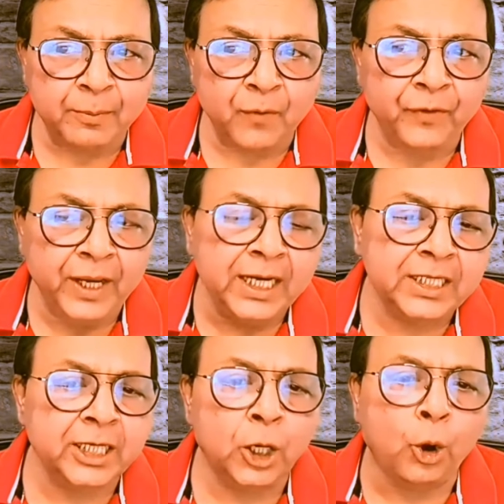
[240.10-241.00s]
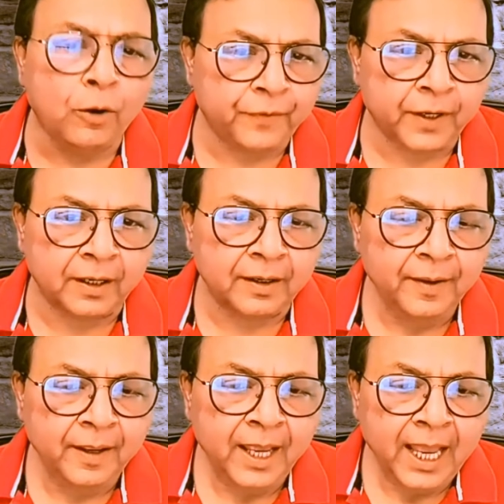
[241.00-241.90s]
of initial offer,
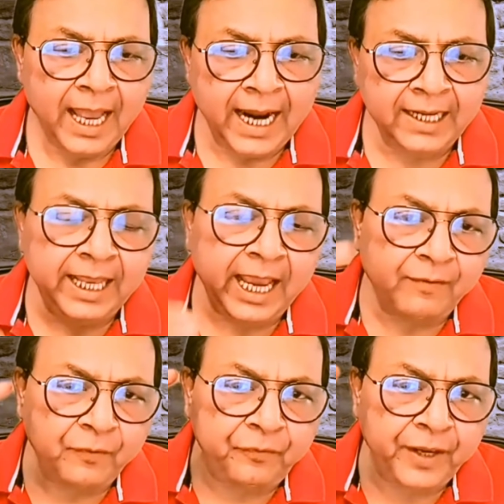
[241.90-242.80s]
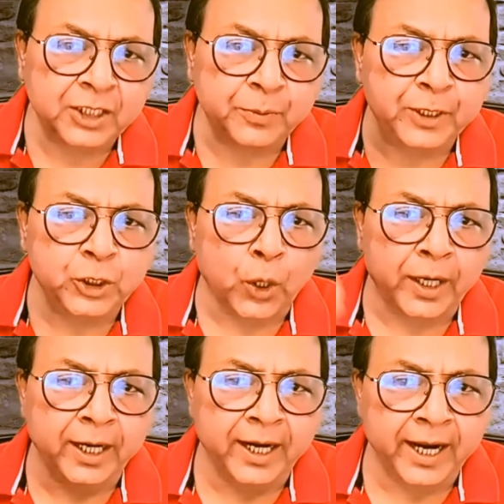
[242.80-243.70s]
and they have a fixed
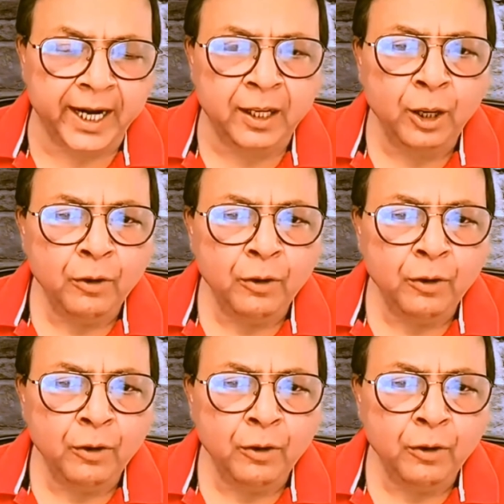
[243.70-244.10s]
maturity date